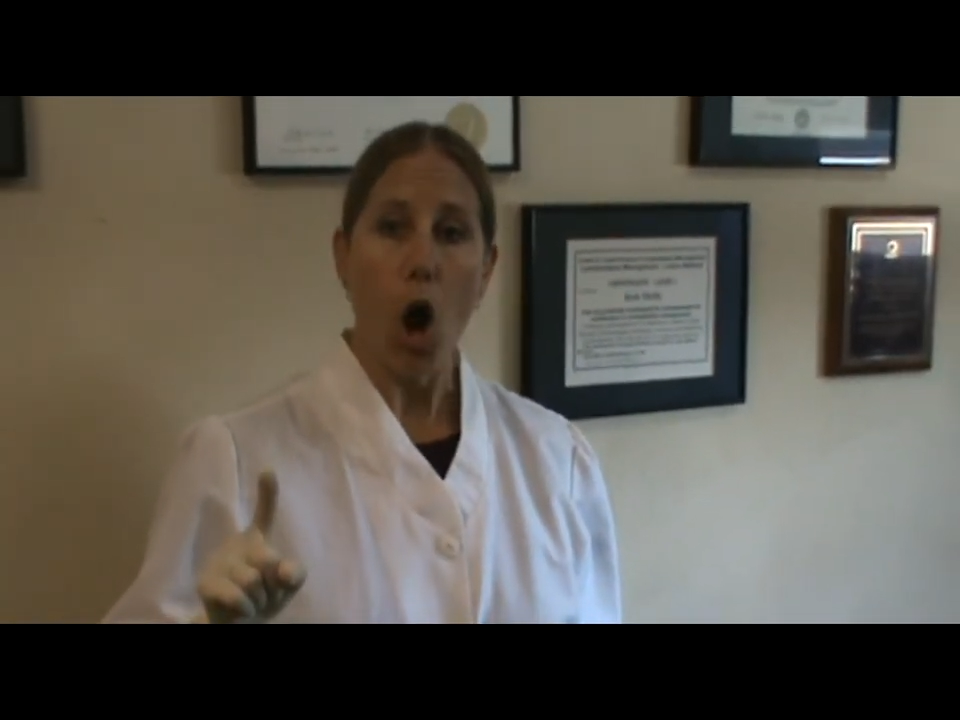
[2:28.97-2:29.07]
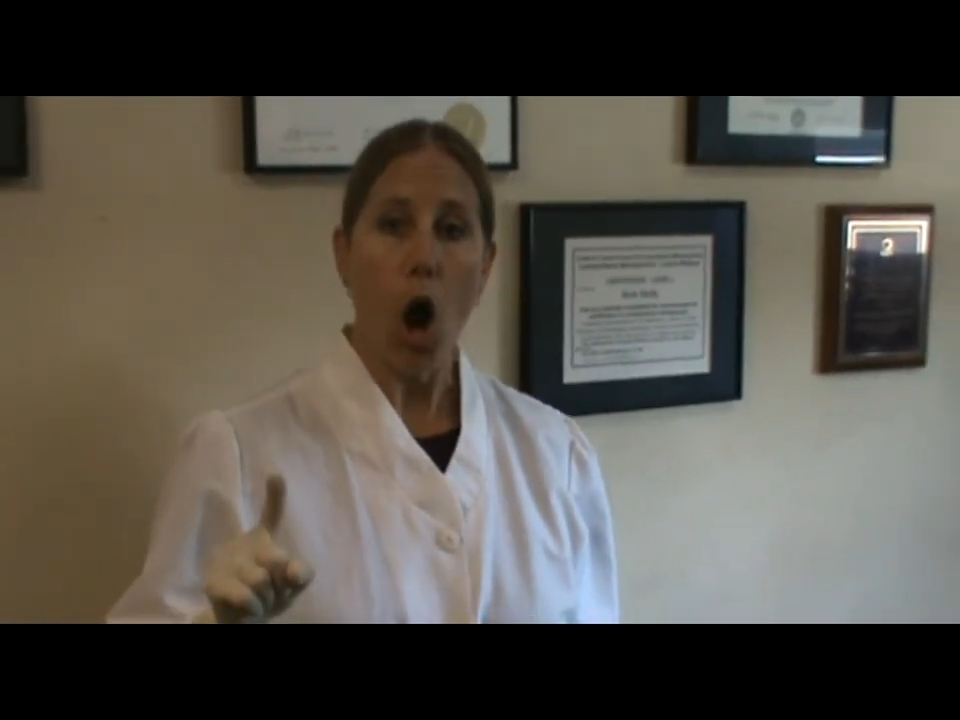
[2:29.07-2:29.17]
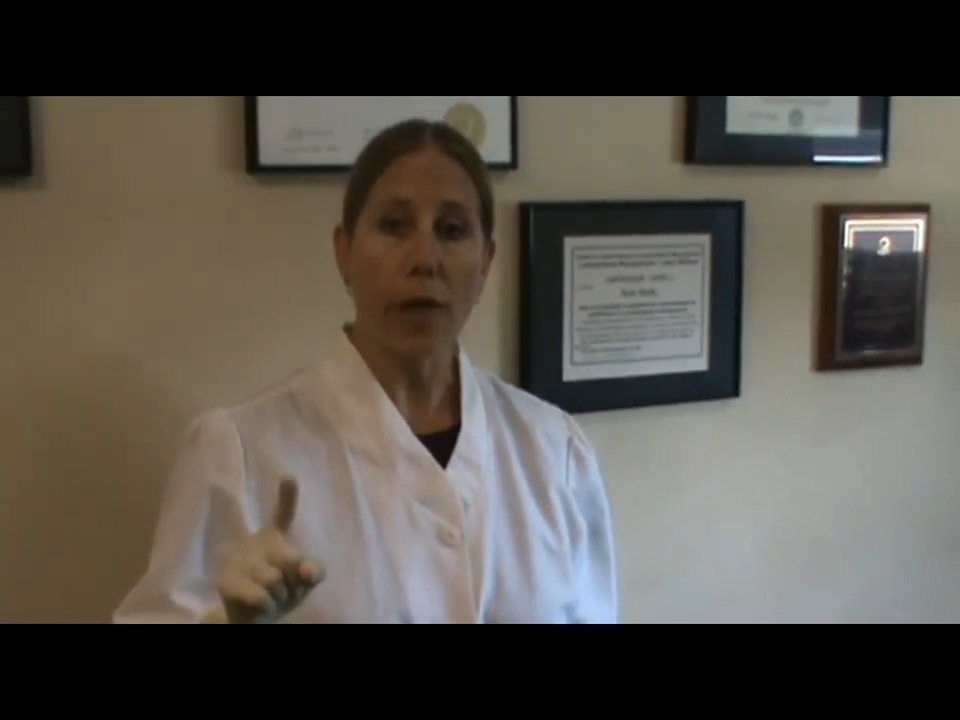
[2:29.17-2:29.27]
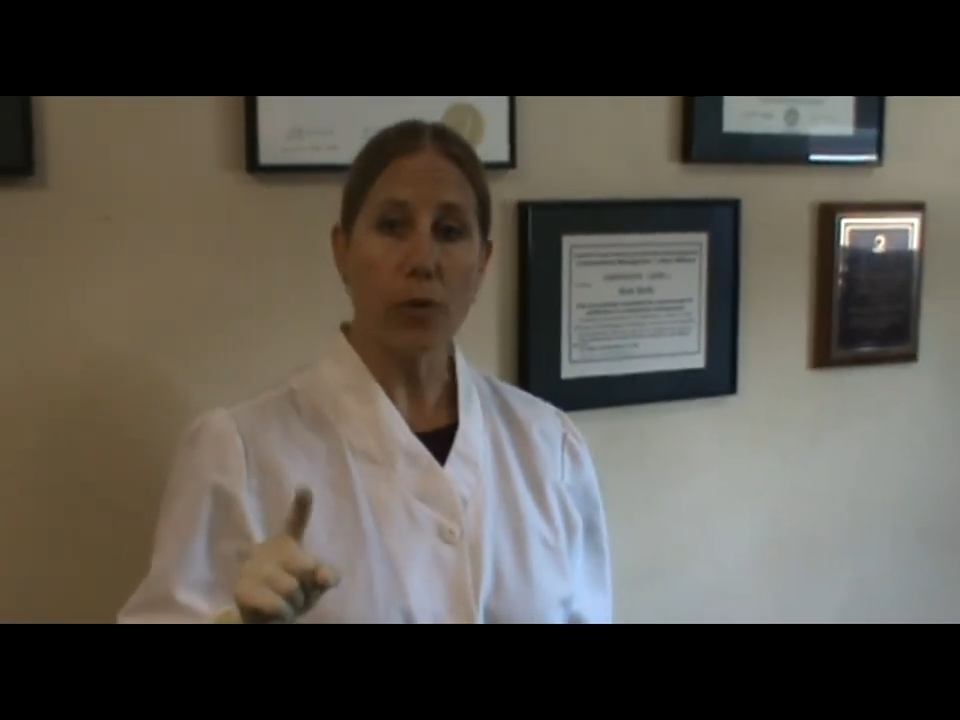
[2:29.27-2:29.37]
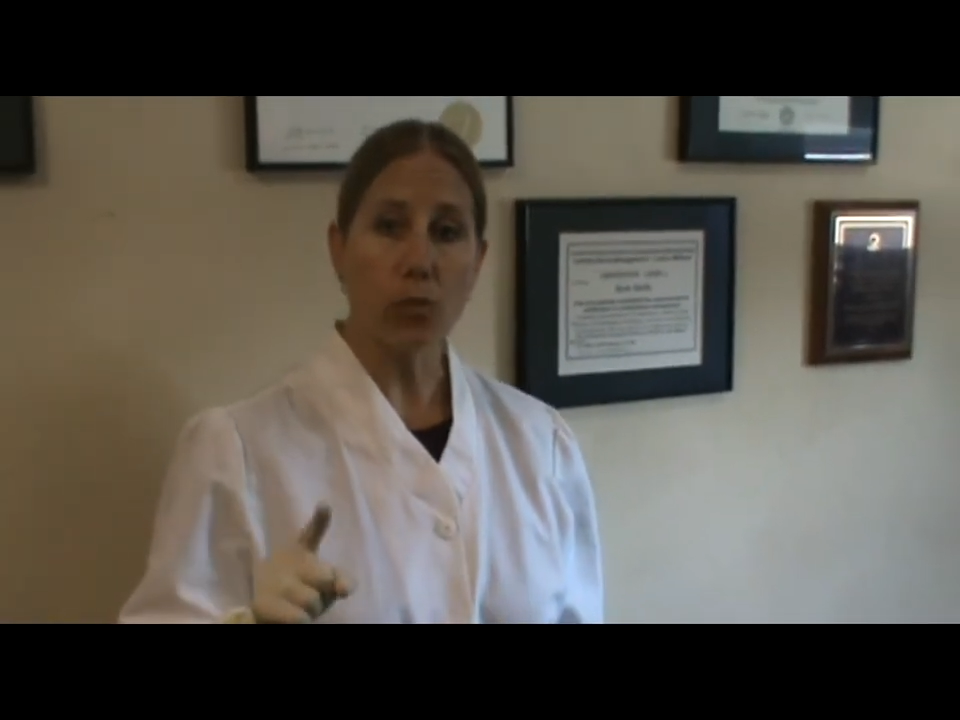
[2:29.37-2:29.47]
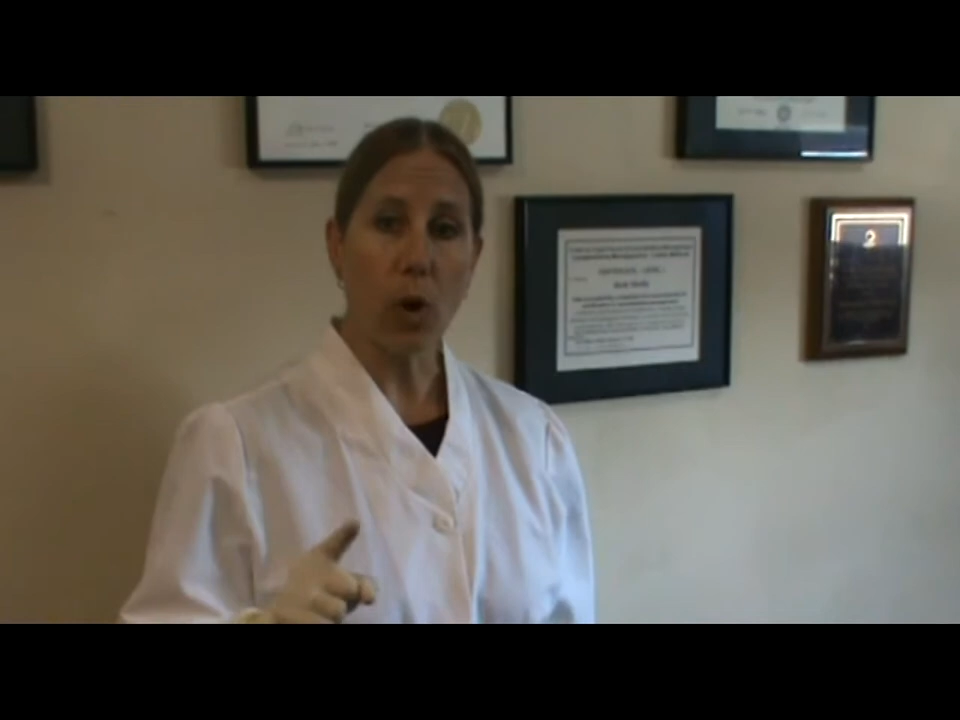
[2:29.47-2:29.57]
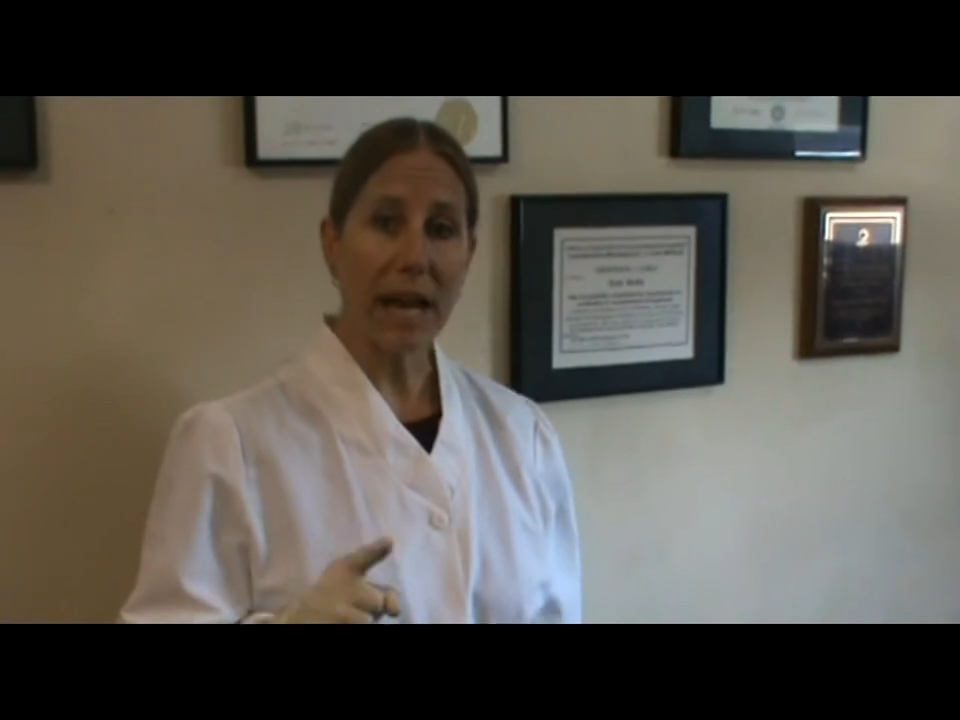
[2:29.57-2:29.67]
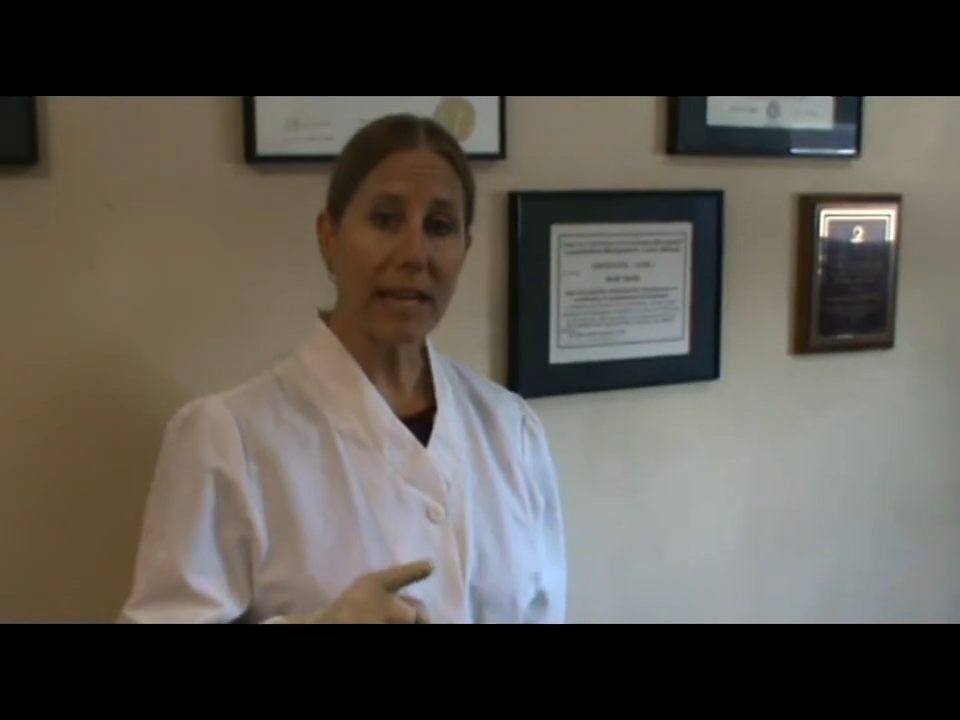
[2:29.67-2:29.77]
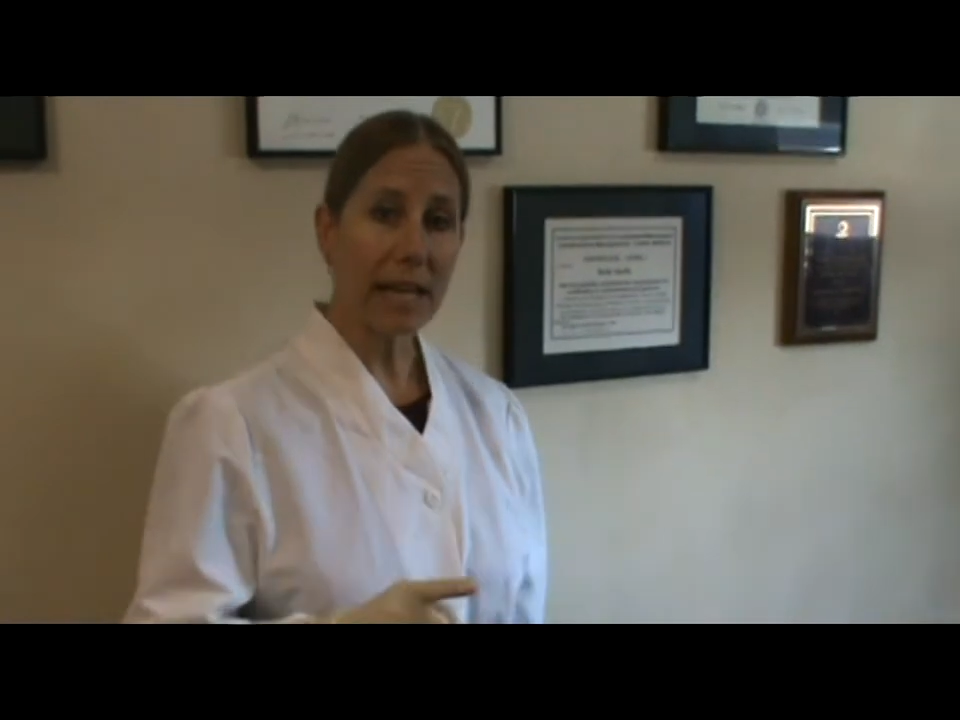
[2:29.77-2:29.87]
on the right